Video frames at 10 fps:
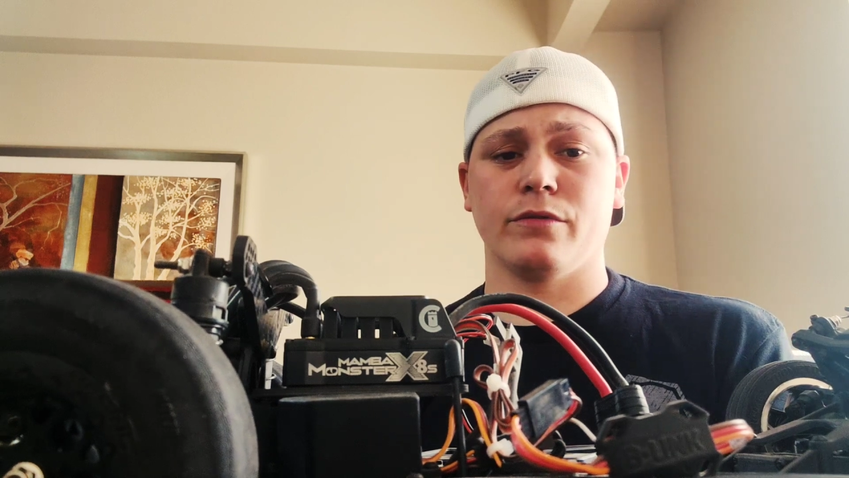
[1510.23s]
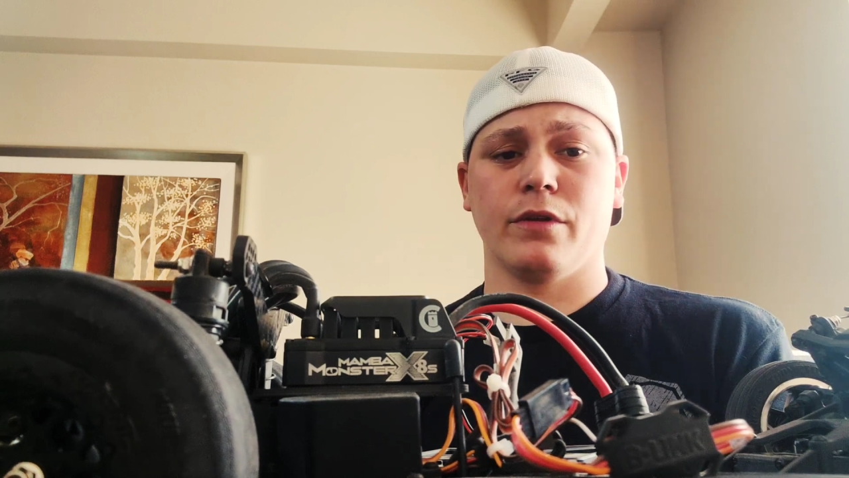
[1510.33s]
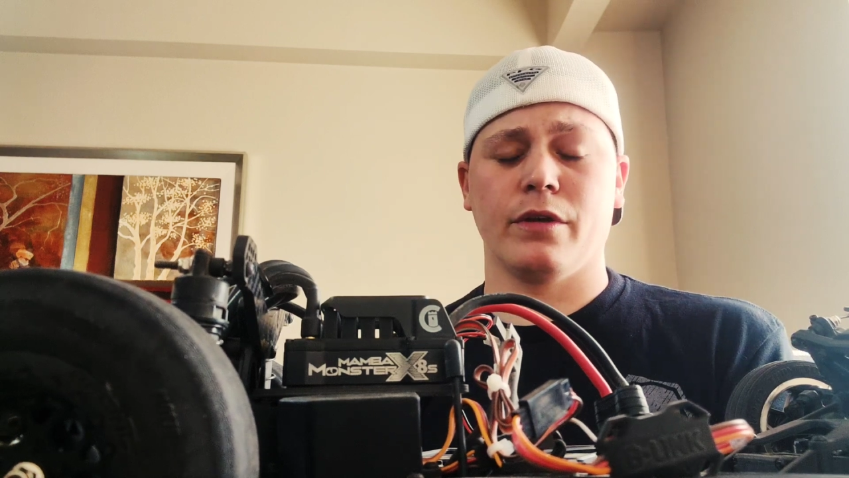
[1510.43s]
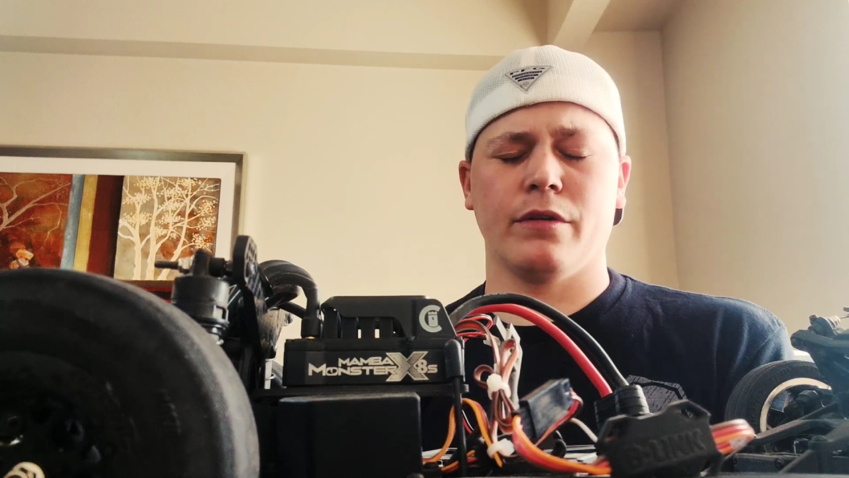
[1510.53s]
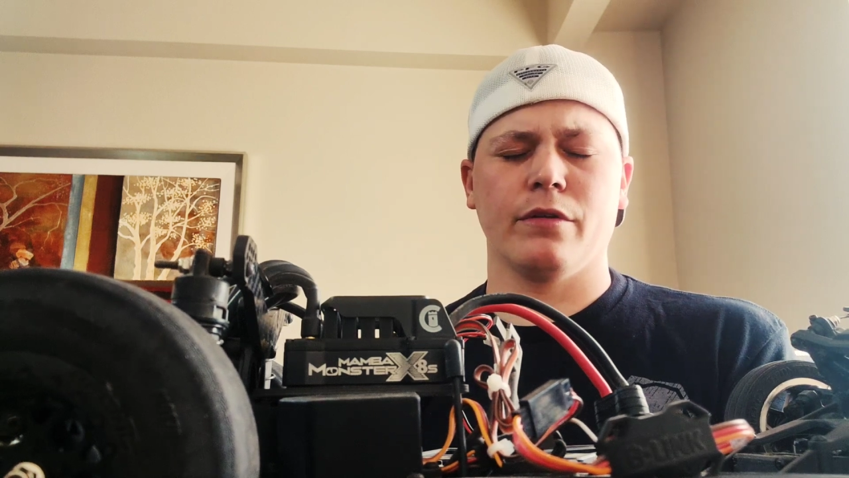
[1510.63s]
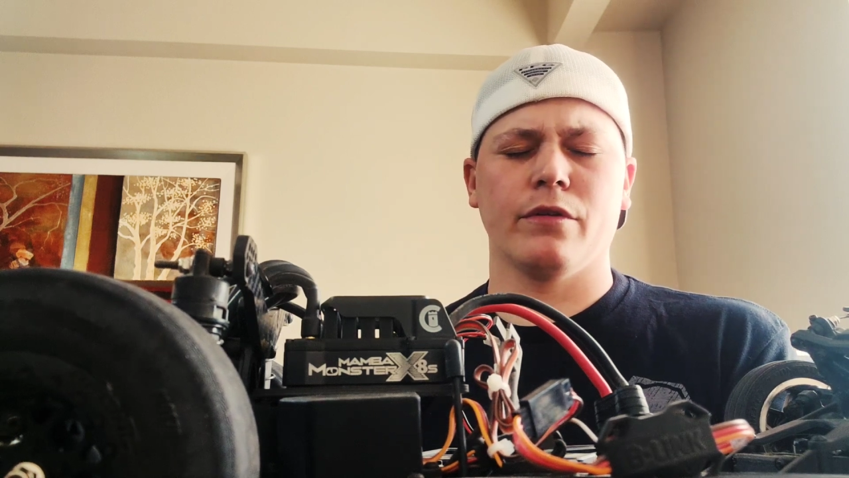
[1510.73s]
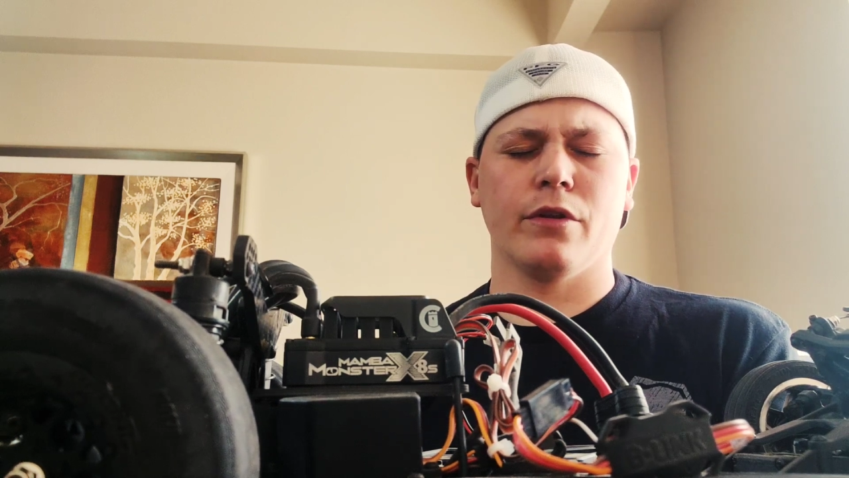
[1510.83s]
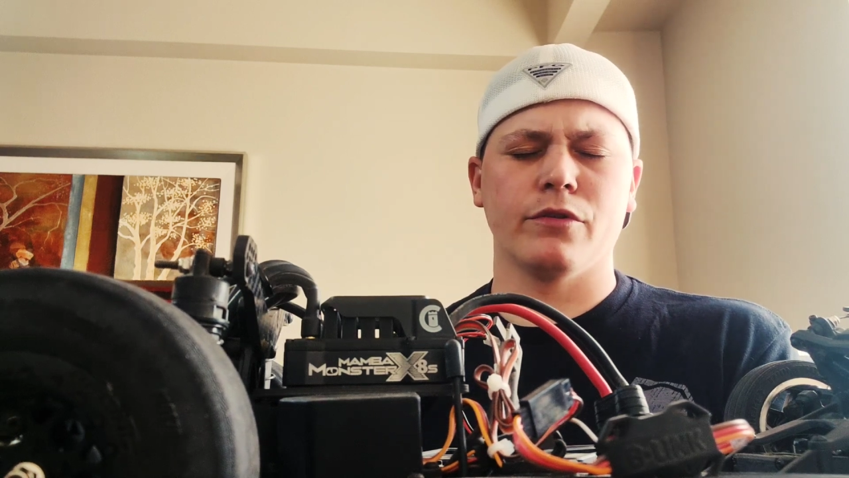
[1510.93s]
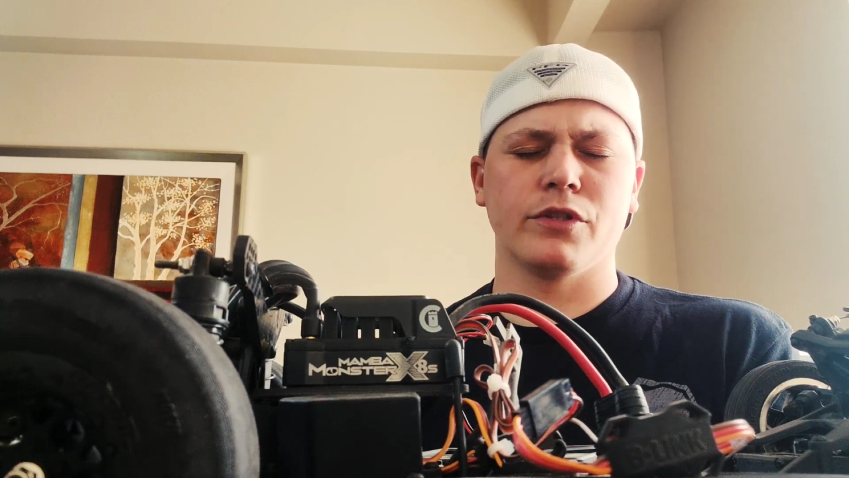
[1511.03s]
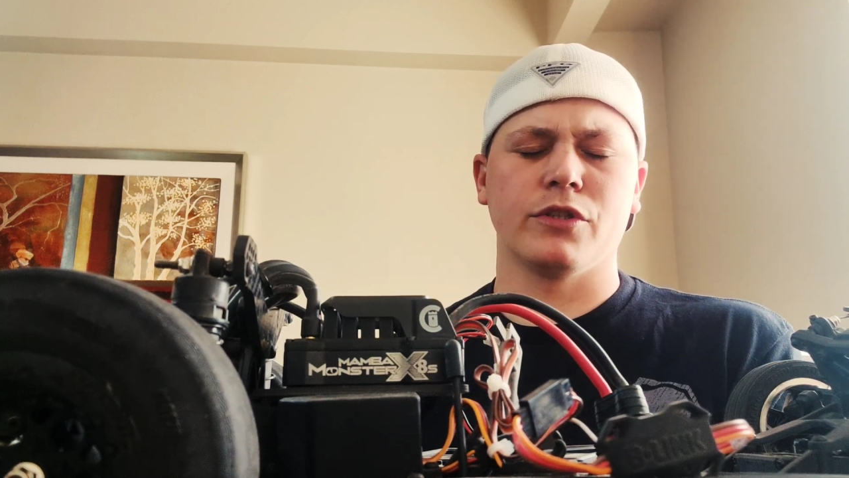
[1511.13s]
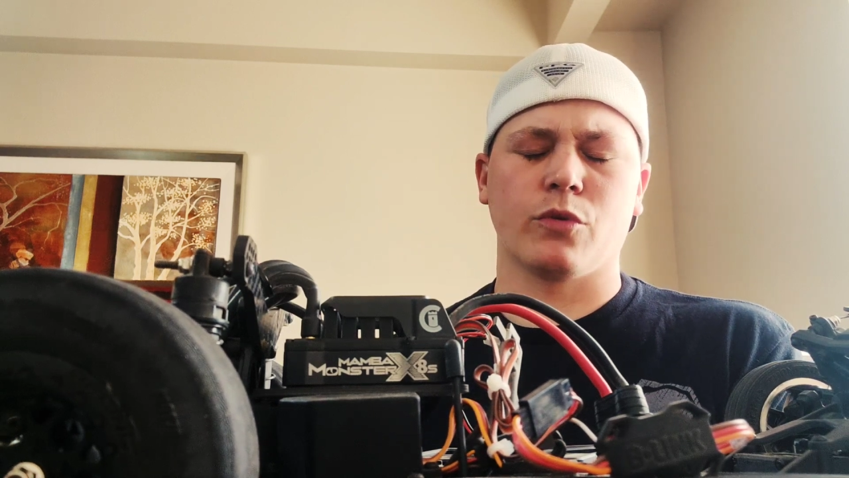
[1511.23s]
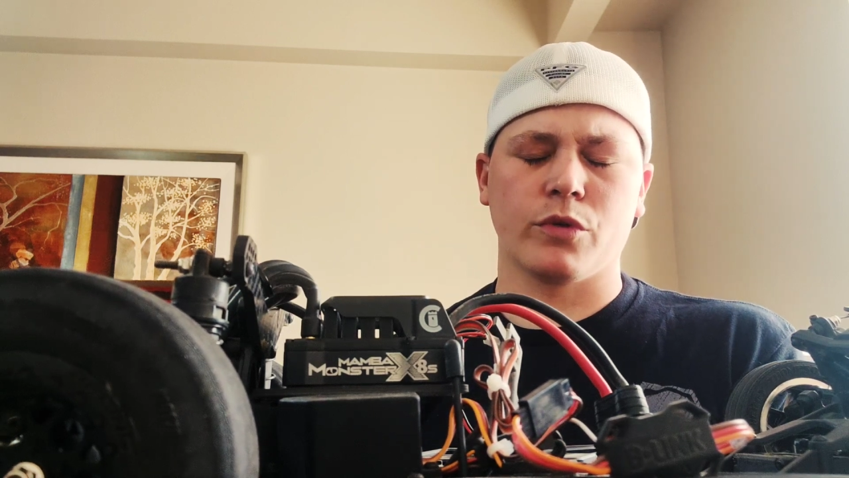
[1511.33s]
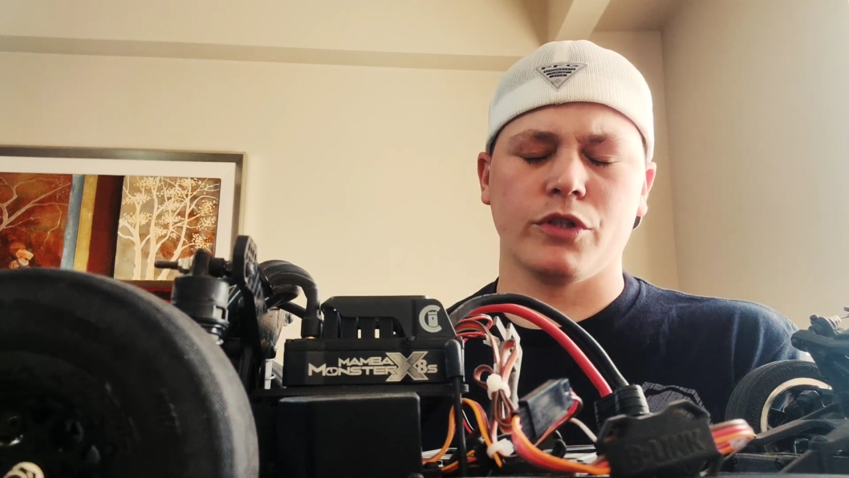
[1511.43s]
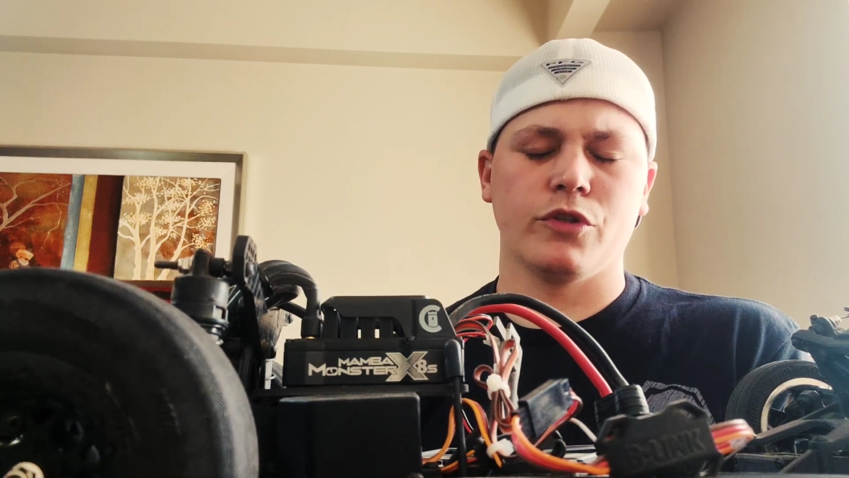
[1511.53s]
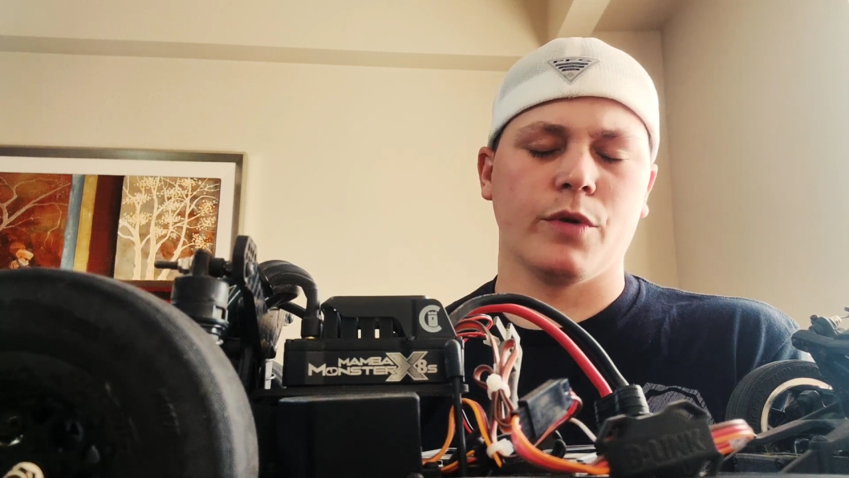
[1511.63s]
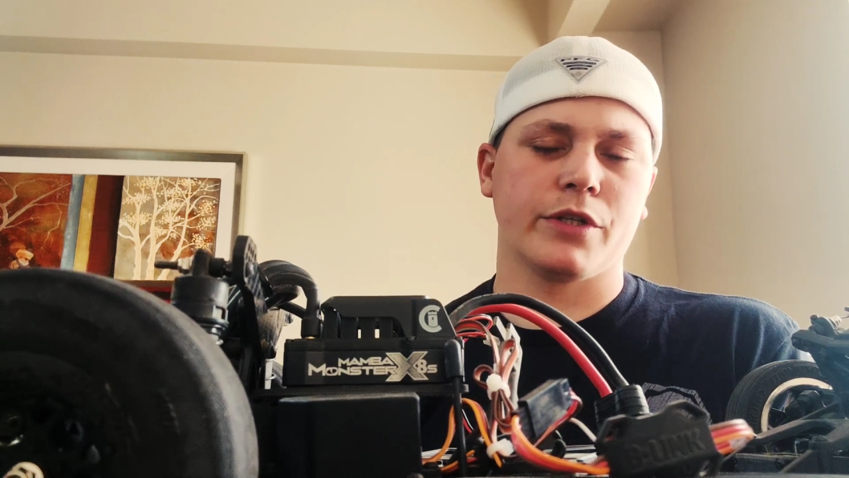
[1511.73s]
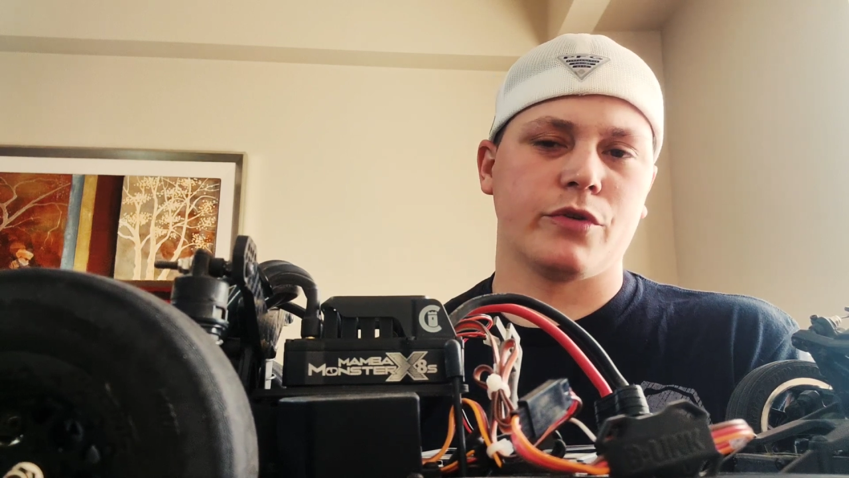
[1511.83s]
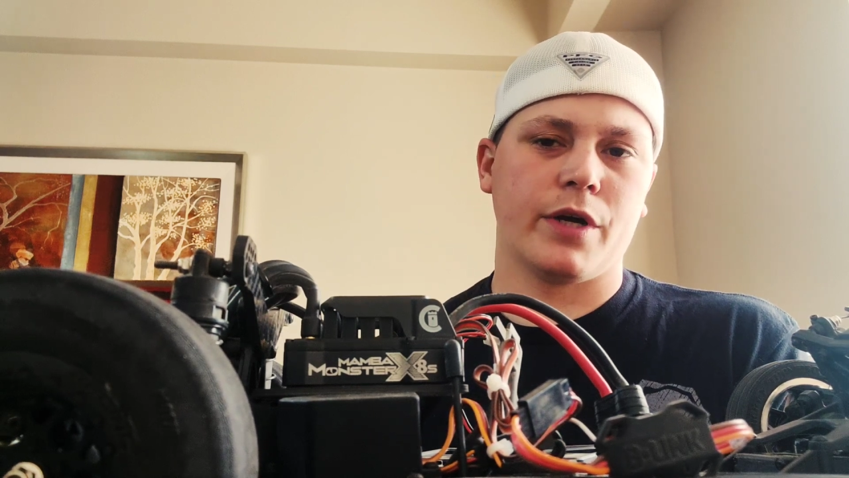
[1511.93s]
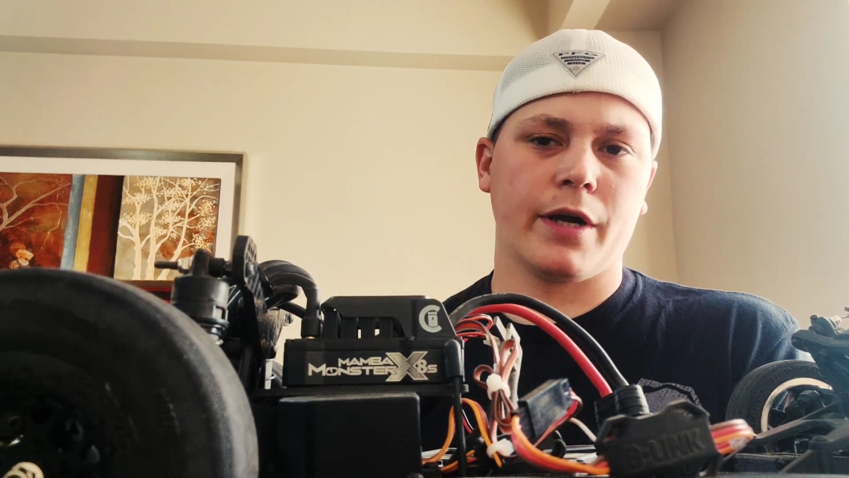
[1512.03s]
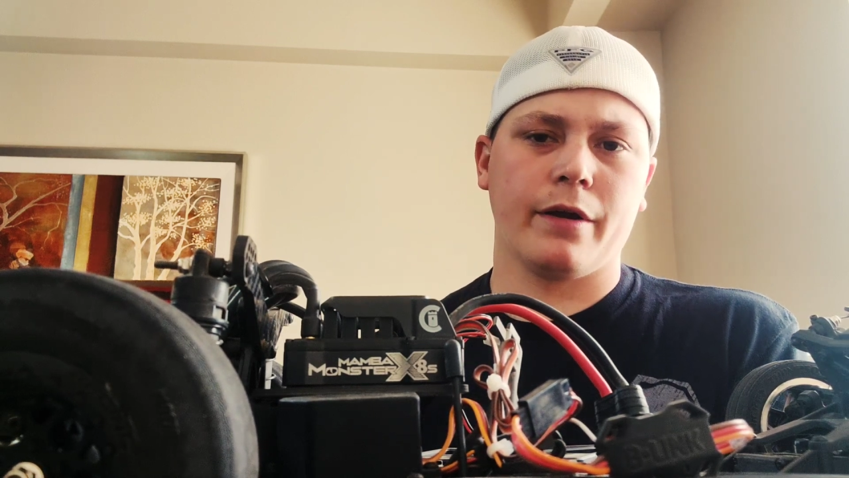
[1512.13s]
Losi 22s
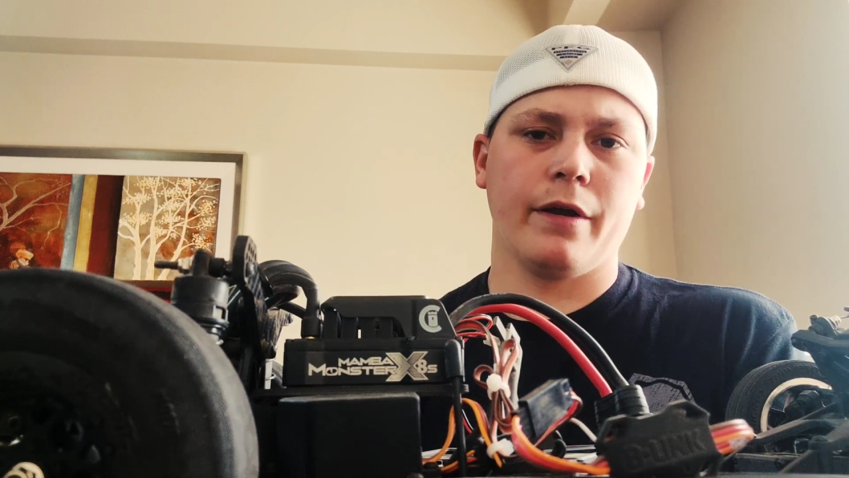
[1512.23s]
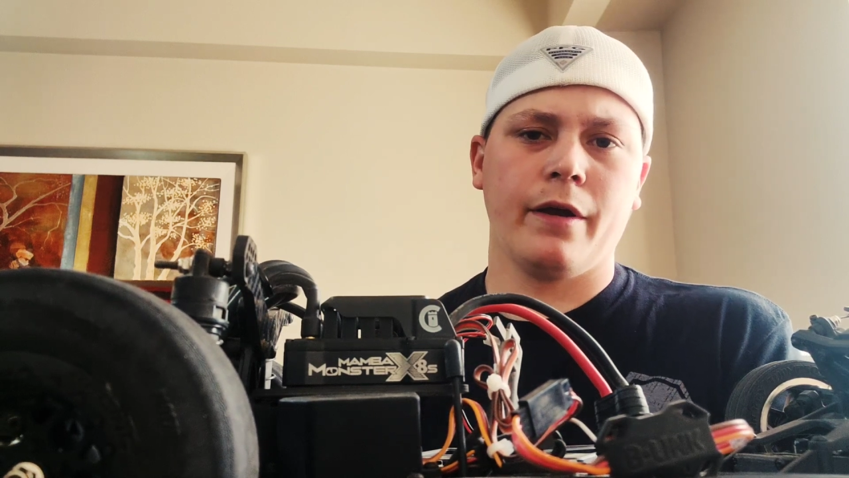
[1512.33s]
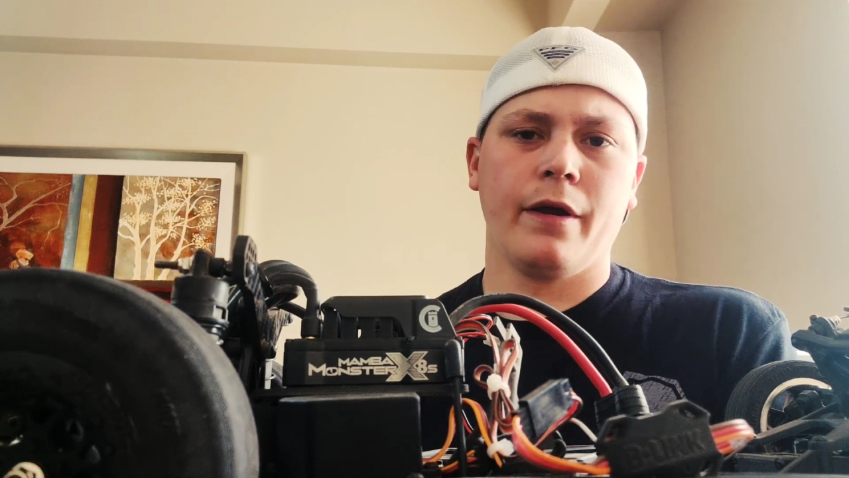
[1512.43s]
drag.